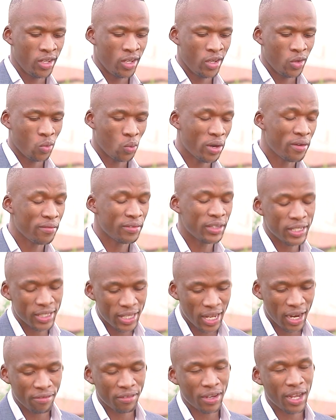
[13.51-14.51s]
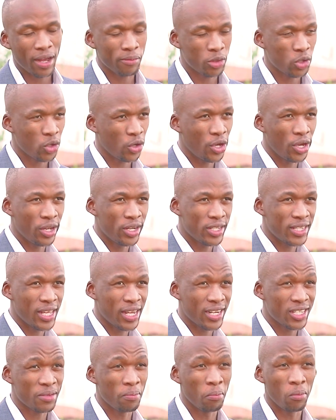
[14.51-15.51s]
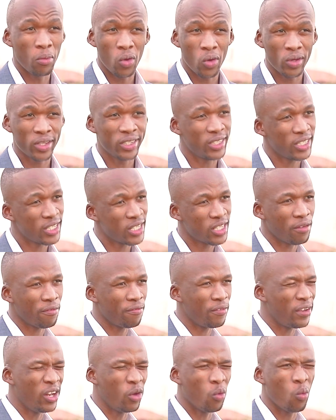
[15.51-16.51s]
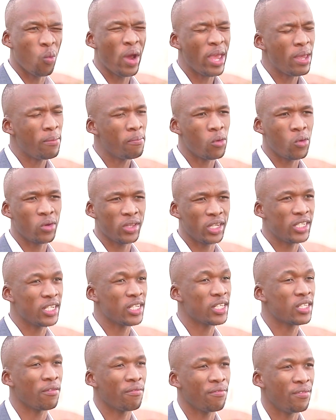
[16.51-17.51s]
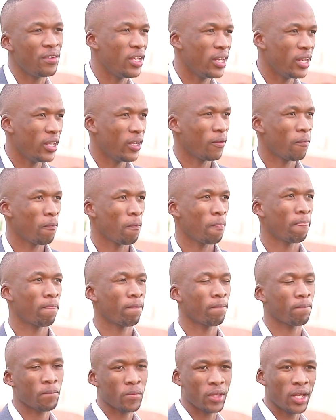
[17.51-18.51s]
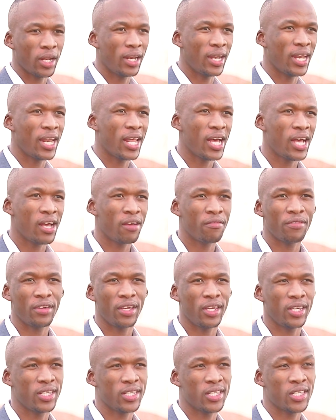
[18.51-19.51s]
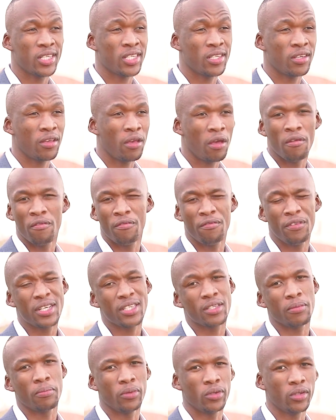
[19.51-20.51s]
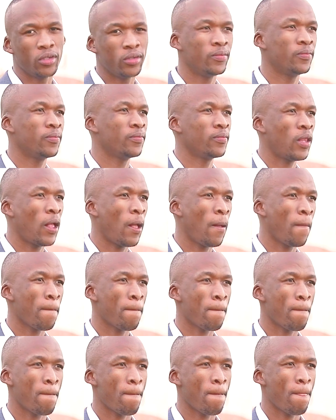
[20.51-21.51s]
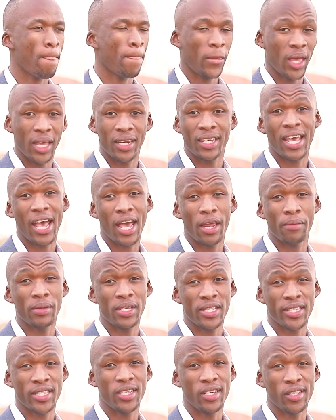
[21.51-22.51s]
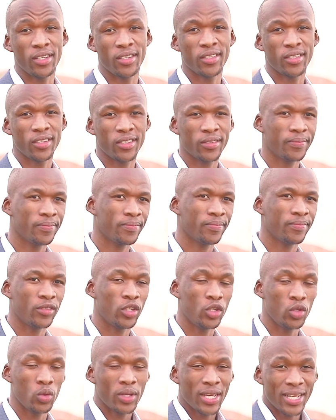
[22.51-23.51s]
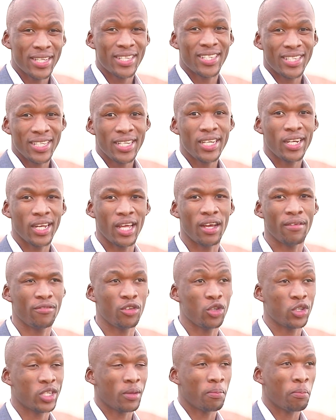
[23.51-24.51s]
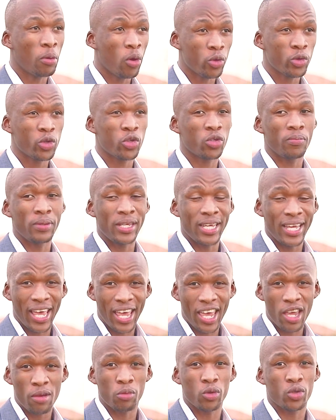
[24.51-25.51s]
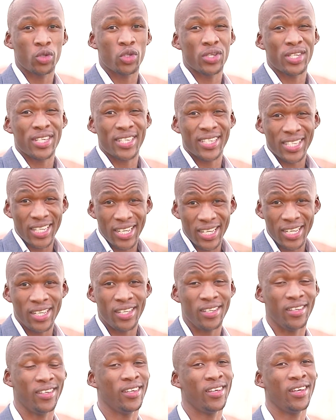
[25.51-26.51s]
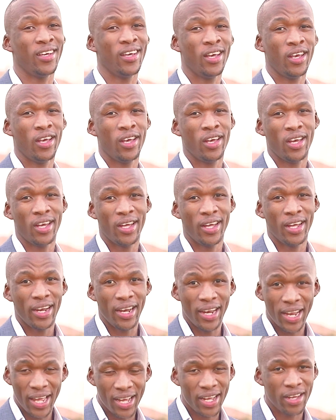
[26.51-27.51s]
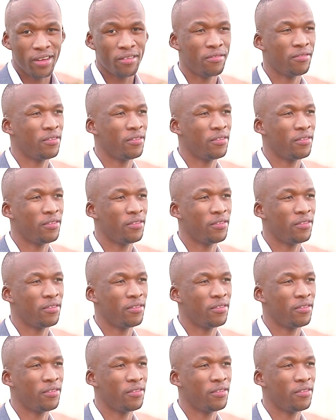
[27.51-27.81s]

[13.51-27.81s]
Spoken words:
one of the things that I've come to learn is that it's more than just a feeling, way more than just a feeling. Love is visible. It can be seen. You can see love. You're supposed to be able to see love.